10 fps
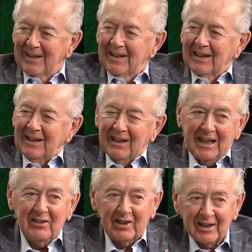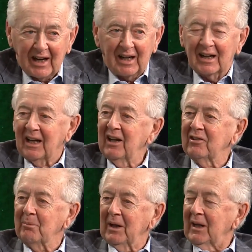He's entitled to his
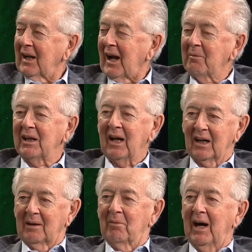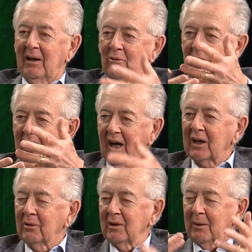opinion, and I'm entitled to mine, and we'll
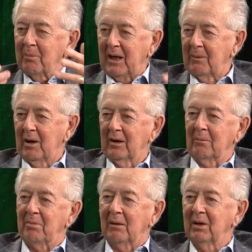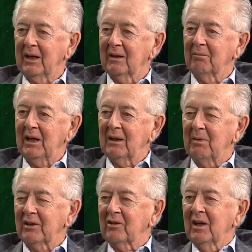argue and debate about it in public, and may the
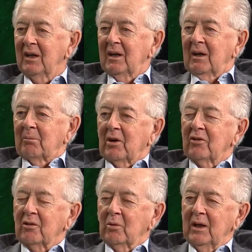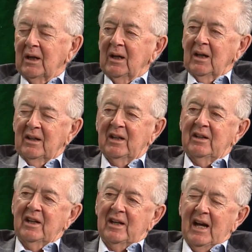best person win.
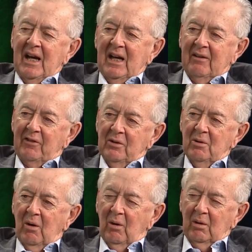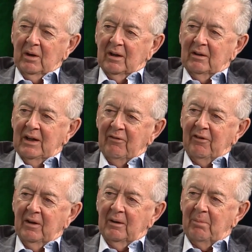Today, if you hold a
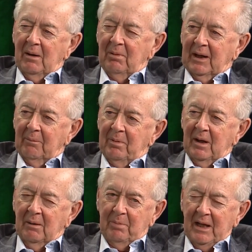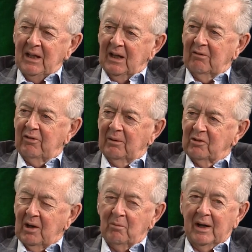different public opinion from
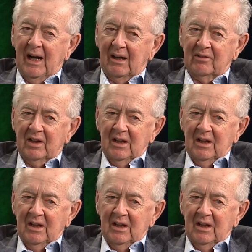someone else,